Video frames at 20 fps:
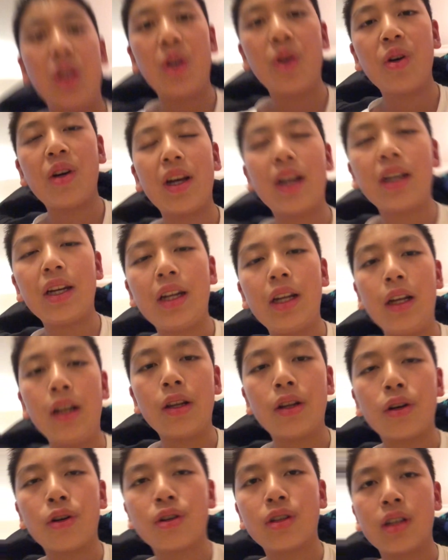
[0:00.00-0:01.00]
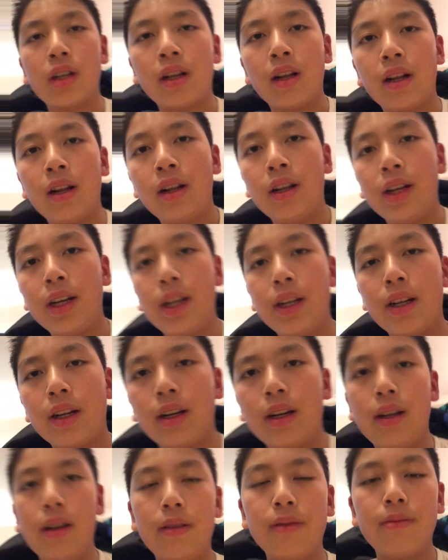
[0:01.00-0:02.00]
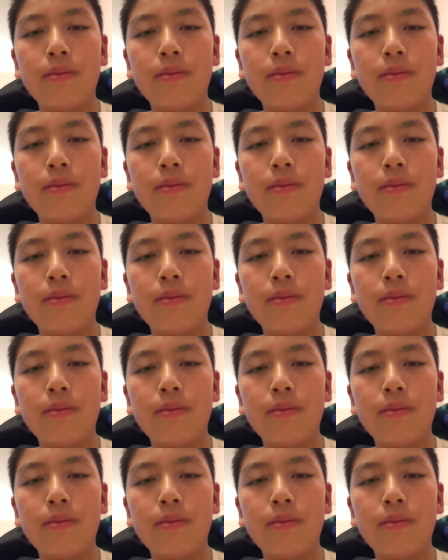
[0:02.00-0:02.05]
You can either delete it,